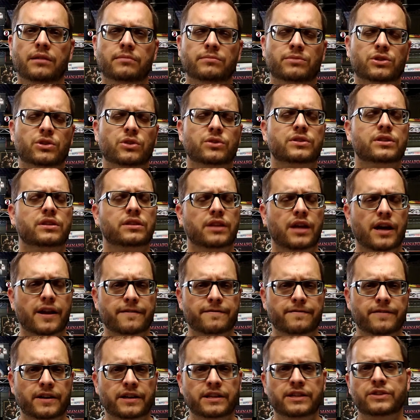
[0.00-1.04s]
So it's a lot
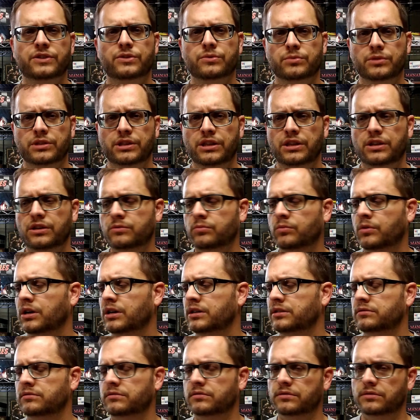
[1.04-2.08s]
of fun. It's a really good
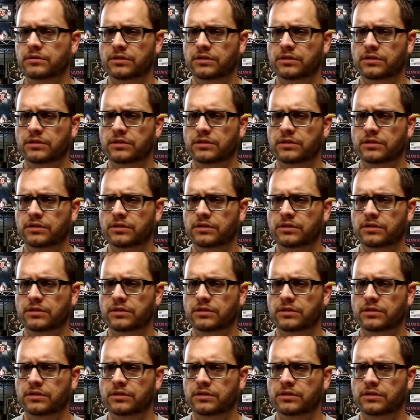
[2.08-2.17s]
one.